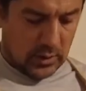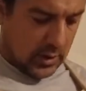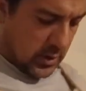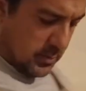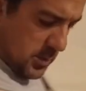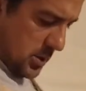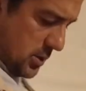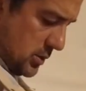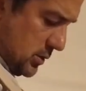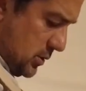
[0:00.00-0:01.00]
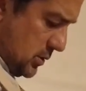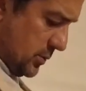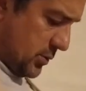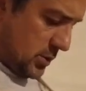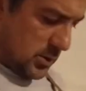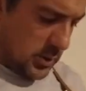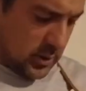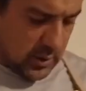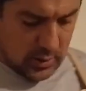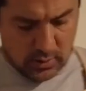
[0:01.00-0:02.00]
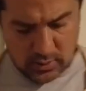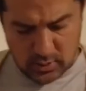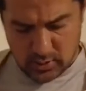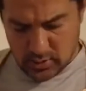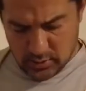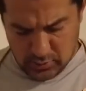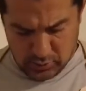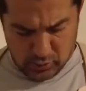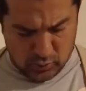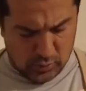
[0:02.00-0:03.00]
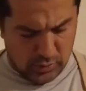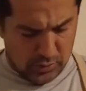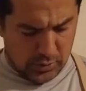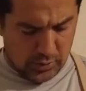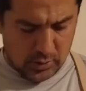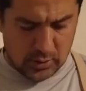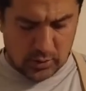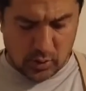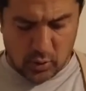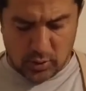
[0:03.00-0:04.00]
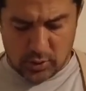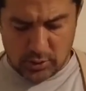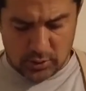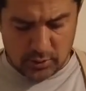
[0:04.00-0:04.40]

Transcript: I made it deliberately taller, longer,